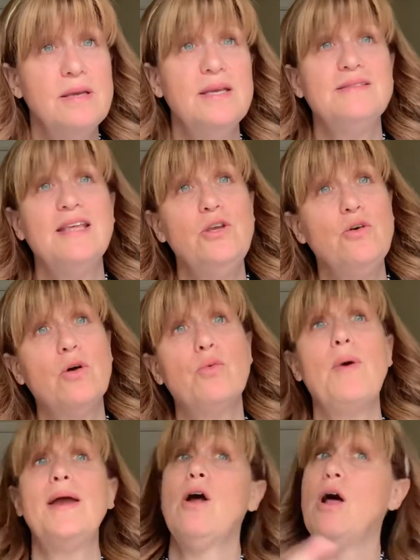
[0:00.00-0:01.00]
is that you could
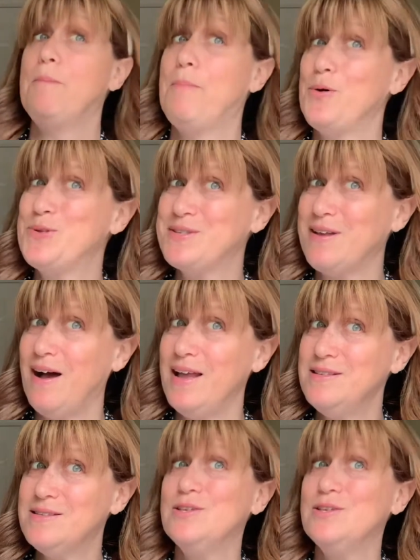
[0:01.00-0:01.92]
write on both sides.